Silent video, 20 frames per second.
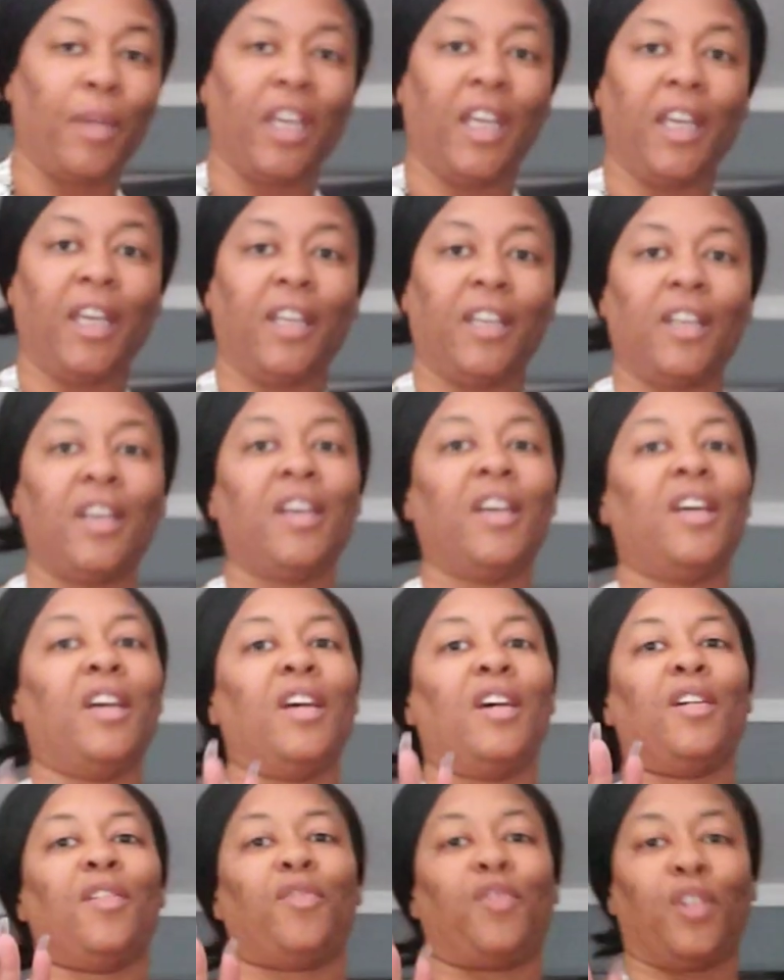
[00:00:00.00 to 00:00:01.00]
made
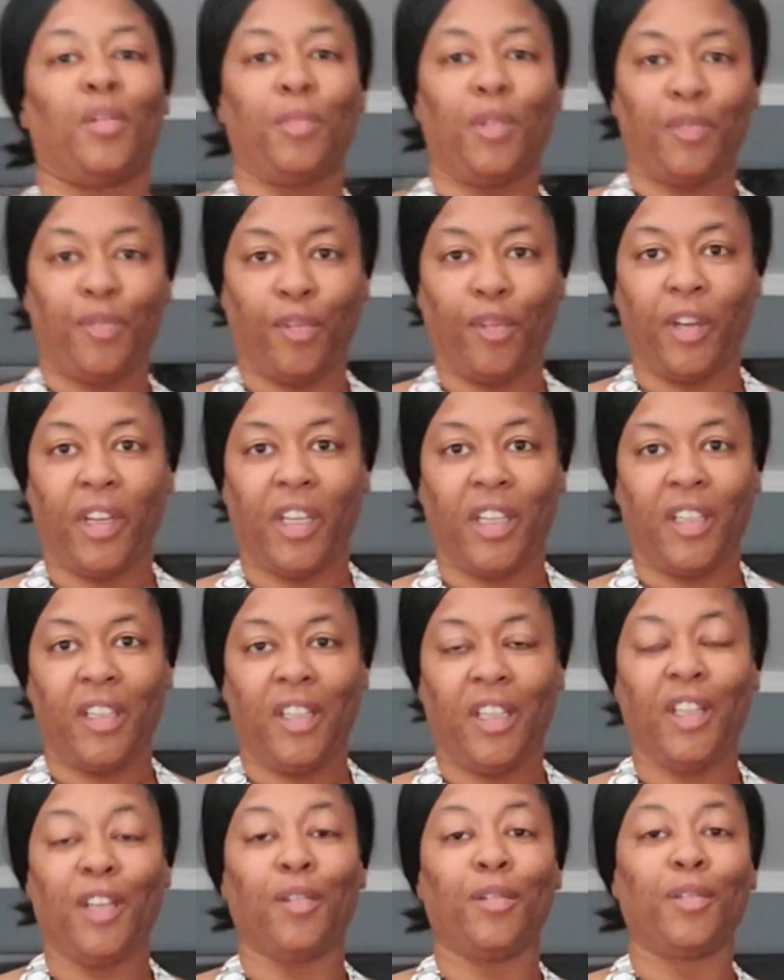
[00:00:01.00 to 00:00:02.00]
from a
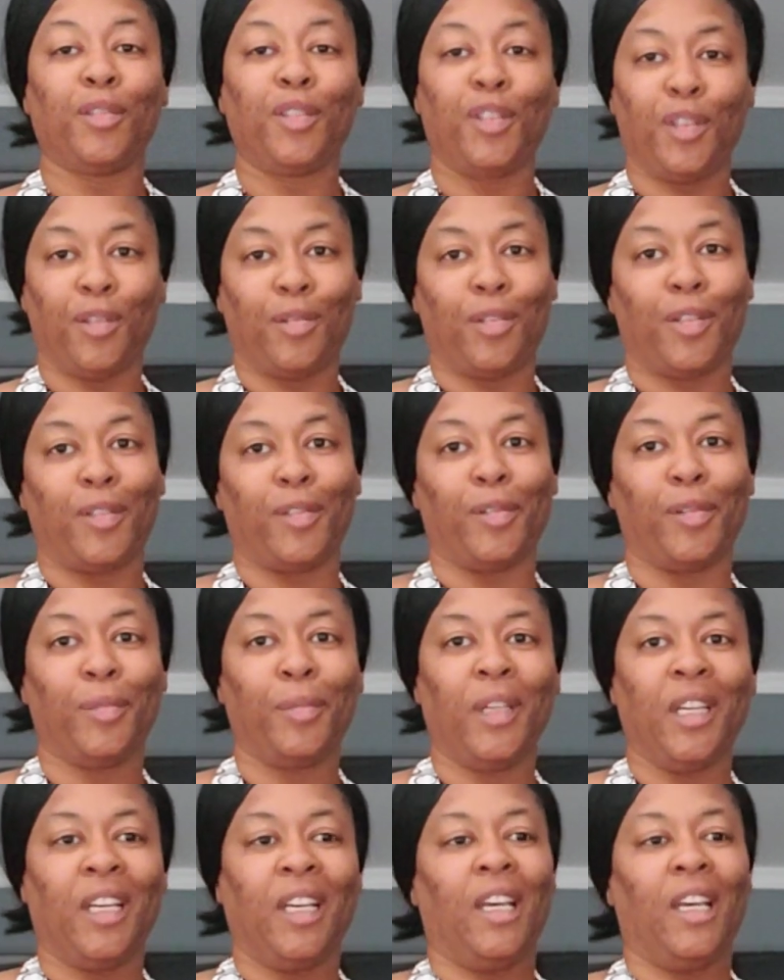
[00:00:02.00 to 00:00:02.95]
friend here on YouTube.